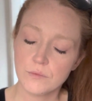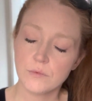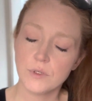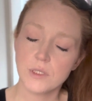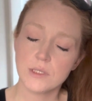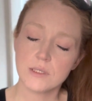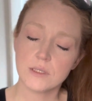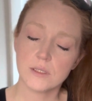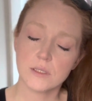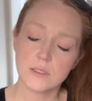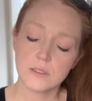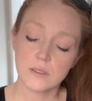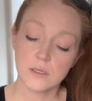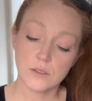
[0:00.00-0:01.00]
What's the
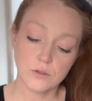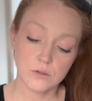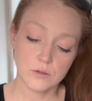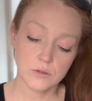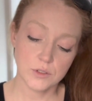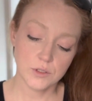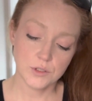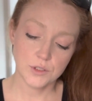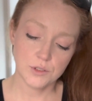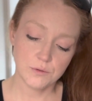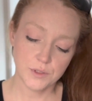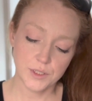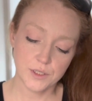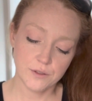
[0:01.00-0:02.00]
central issue
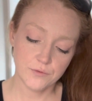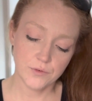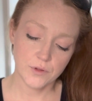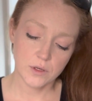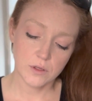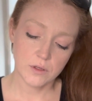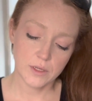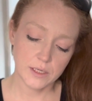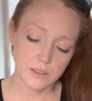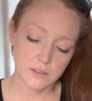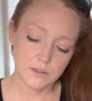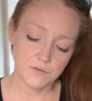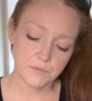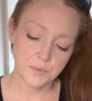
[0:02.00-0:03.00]
here for the
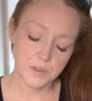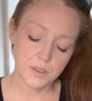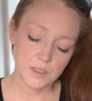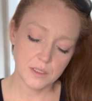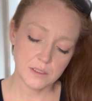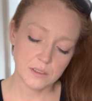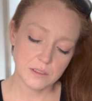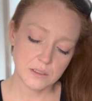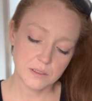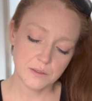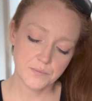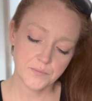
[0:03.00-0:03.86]
collective, please?